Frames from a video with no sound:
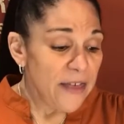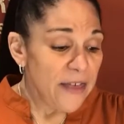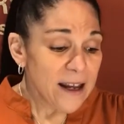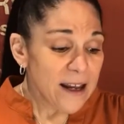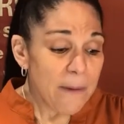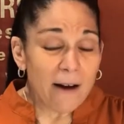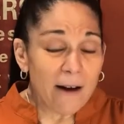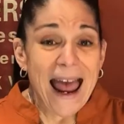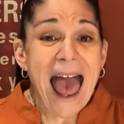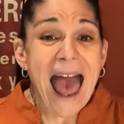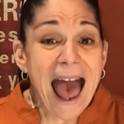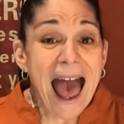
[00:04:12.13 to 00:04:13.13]
Think about
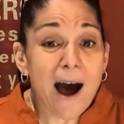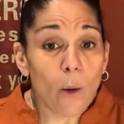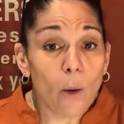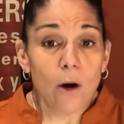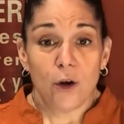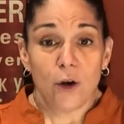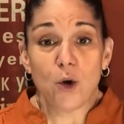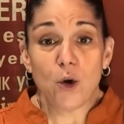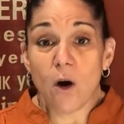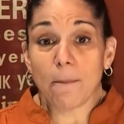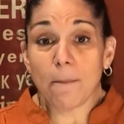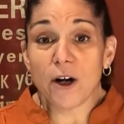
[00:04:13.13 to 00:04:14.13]
how you
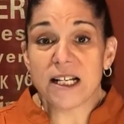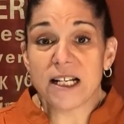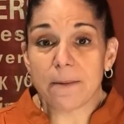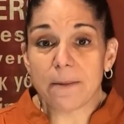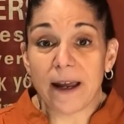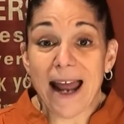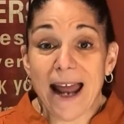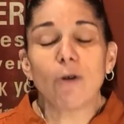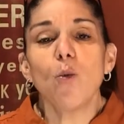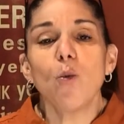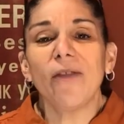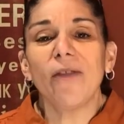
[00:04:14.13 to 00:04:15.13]
want to participate, how
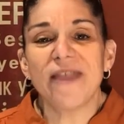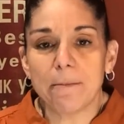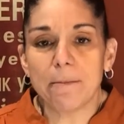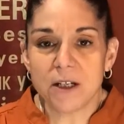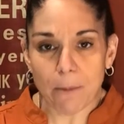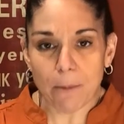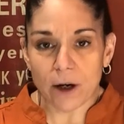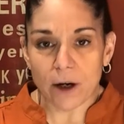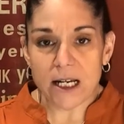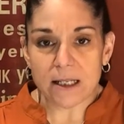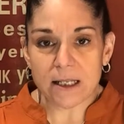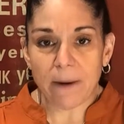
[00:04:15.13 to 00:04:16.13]
you want them to
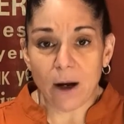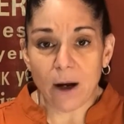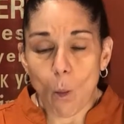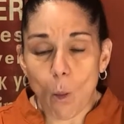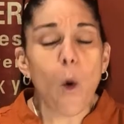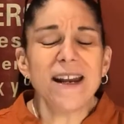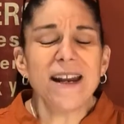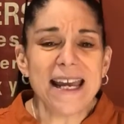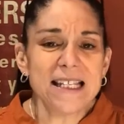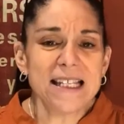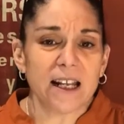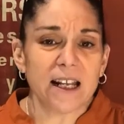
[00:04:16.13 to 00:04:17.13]
participate. What
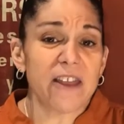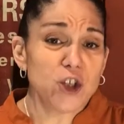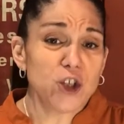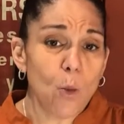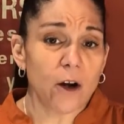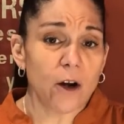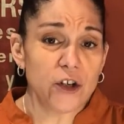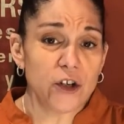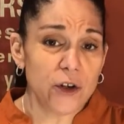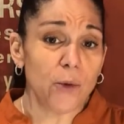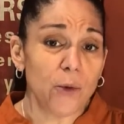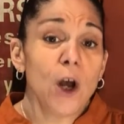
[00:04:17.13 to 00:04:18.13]
is it that you want to
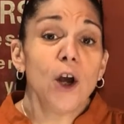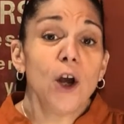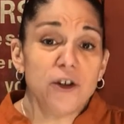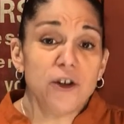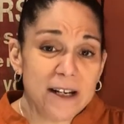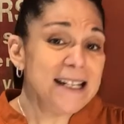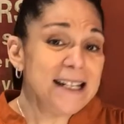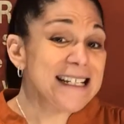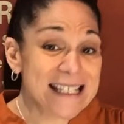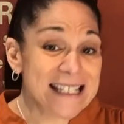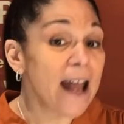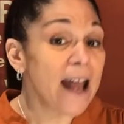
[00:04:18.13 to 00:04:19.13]
do? You need
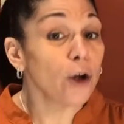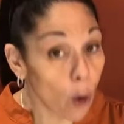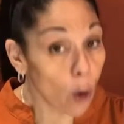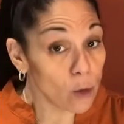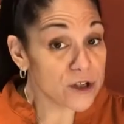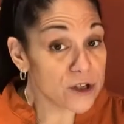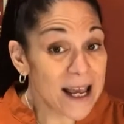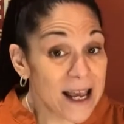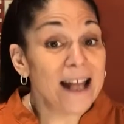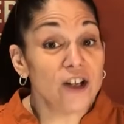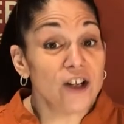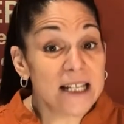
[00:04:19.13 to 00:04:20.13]
to set goals,
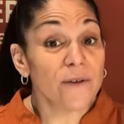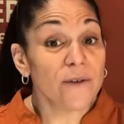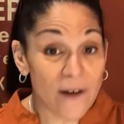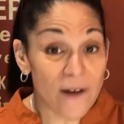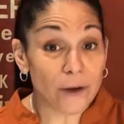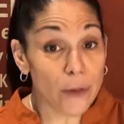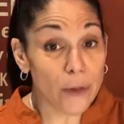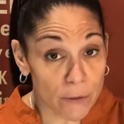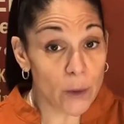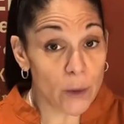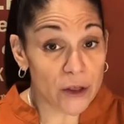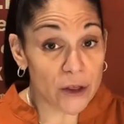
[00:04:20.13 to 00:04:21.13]
and you need to follow
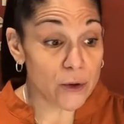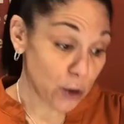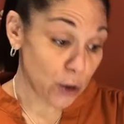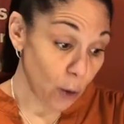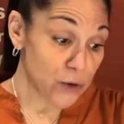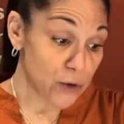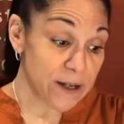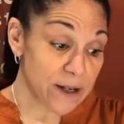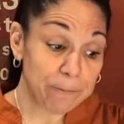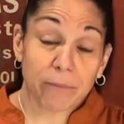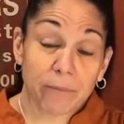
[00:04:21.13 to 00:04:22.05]
through with those goals.